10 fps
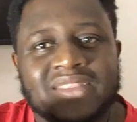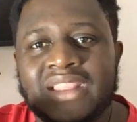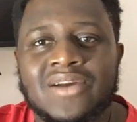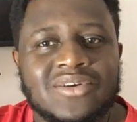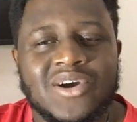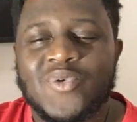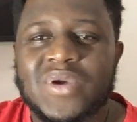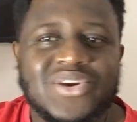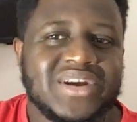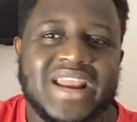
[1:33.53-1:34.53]
now
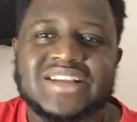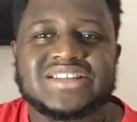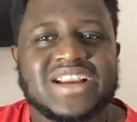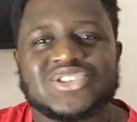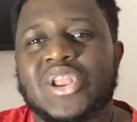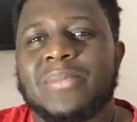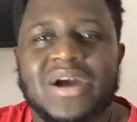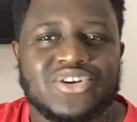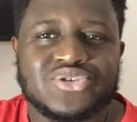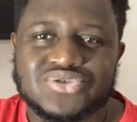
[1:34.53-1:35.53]
we know Nigeria is all
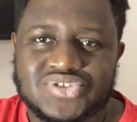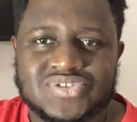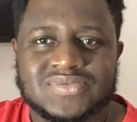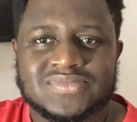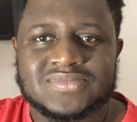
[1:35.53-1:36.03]
about cruise.